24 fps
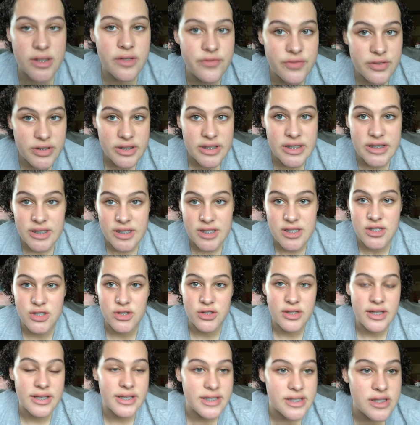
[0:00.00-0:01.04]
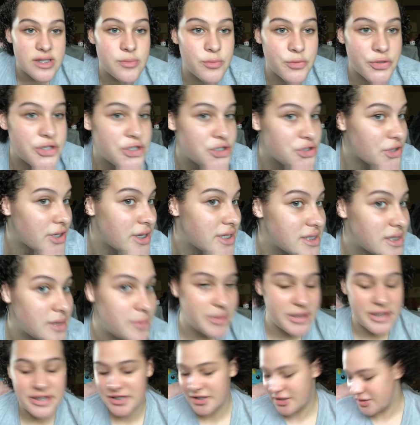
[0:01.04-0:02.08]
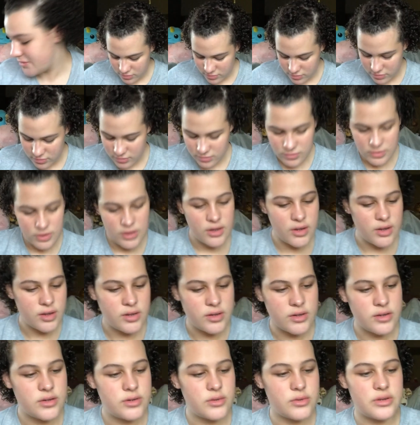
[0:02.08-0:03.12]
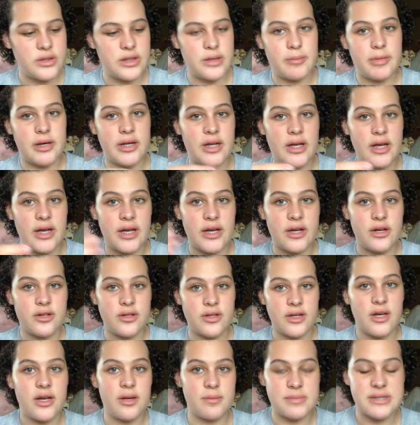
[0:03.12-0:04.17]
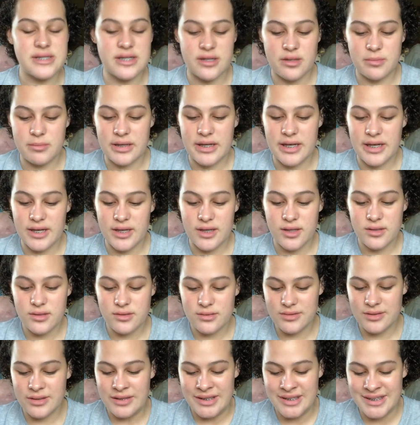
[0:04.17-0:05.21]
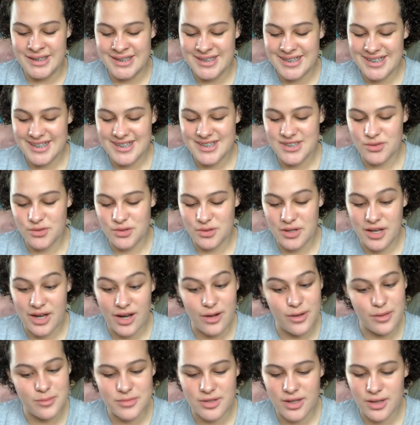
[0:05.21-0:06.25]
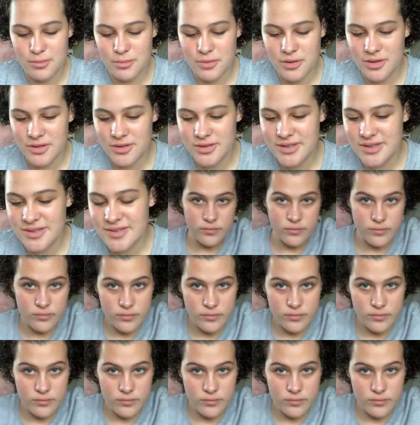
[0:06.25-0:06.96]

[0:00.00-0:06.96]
definitely does look like it's moisturizing my hair. Dude, the amount of hair that comes out of my head. Don't know how I'm not bald.